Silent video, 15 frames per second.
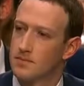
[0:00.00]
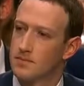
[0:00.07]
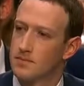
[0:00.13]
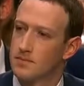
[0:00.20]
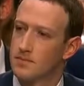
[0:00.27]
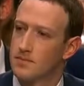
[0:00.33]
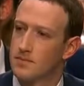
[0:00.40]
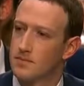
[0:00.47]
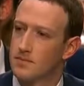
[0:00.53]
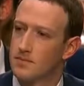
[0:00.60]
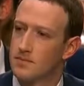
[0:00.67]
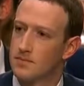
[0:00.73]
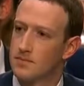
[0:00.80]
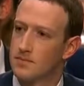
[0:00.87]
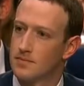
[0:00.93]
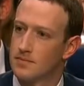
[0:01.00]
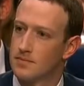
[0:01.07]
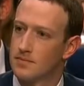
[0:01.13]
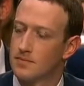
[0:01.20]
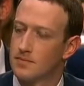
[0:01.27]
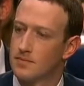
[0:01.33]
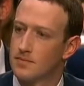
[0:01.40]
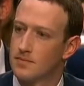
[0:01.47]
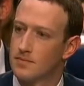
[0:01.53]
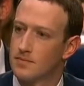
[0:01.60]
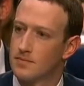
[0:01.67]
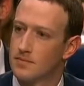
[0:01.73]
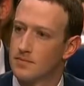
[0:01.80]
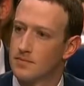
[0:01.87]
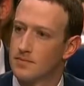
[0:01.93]

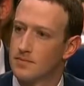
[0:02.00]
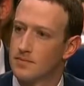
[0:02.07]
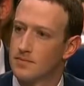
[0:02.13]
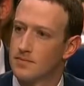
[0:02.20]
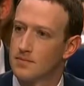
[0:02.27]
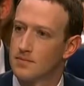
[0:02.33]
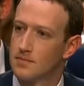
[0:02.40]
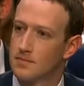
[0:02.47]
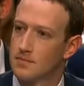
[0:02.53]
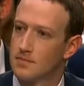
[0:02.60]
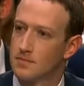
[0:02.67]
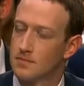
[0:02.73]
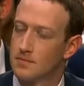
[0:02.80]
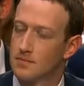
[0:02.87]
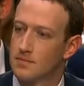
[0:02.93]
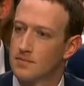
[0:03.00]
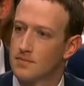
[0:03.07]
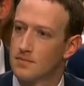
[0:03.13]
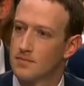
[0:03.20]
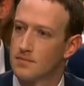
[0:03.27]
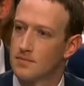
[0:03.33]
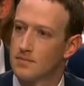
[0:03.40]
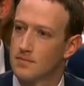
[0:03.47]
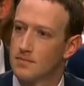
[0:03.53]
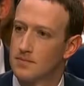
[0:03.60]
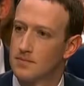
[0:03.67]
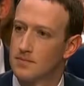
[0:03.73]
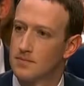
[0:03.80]
(silent)